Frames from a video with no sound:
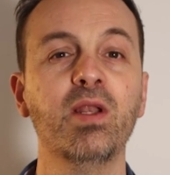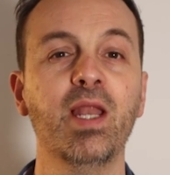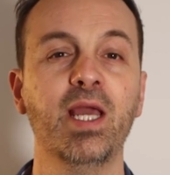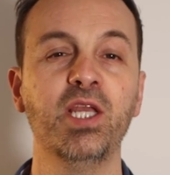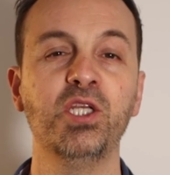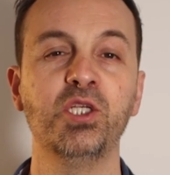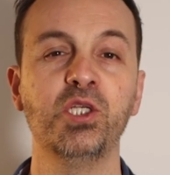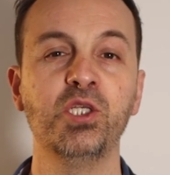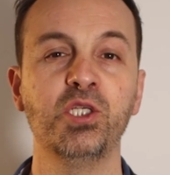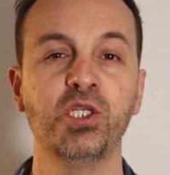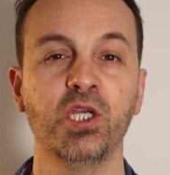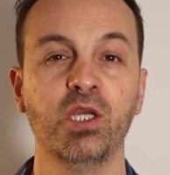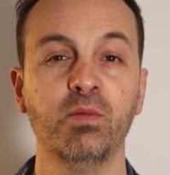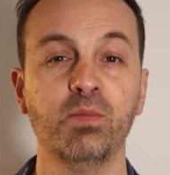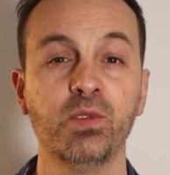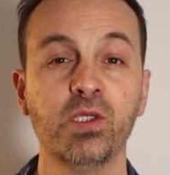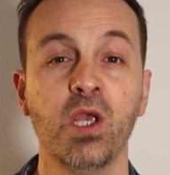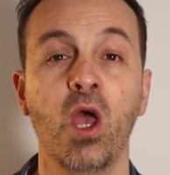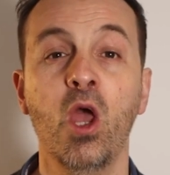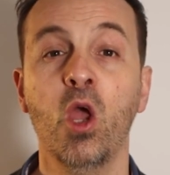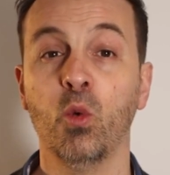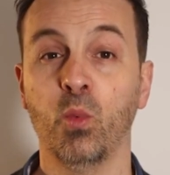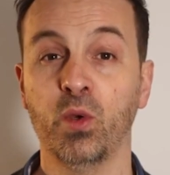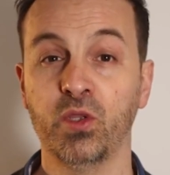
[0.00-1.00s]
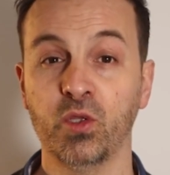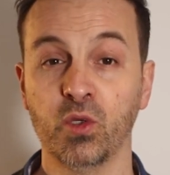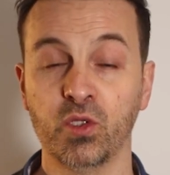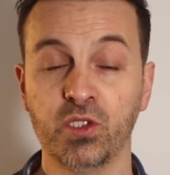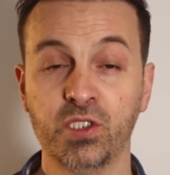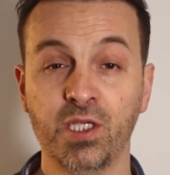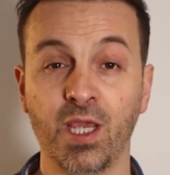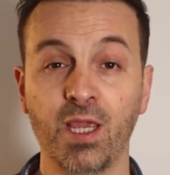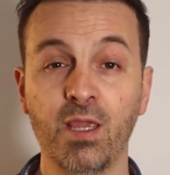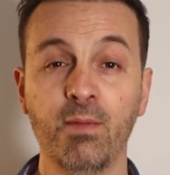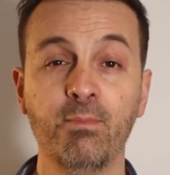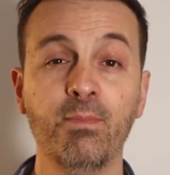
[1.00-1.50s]
relationships with your
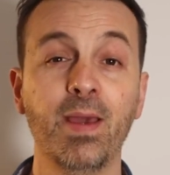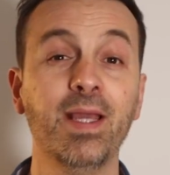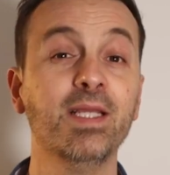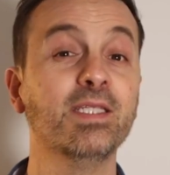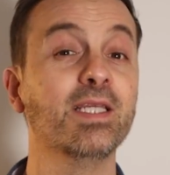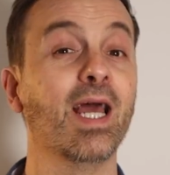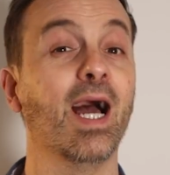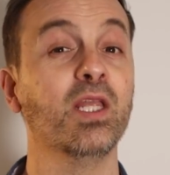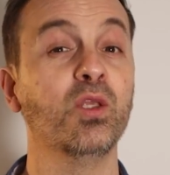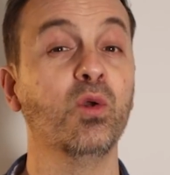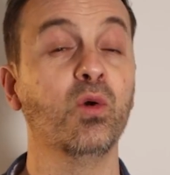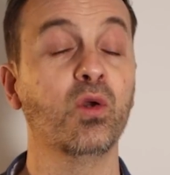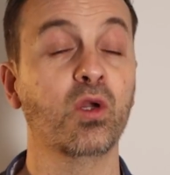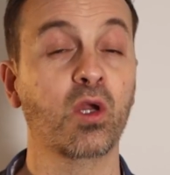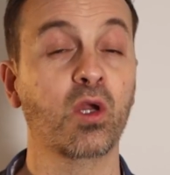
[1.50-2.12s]
teammates and your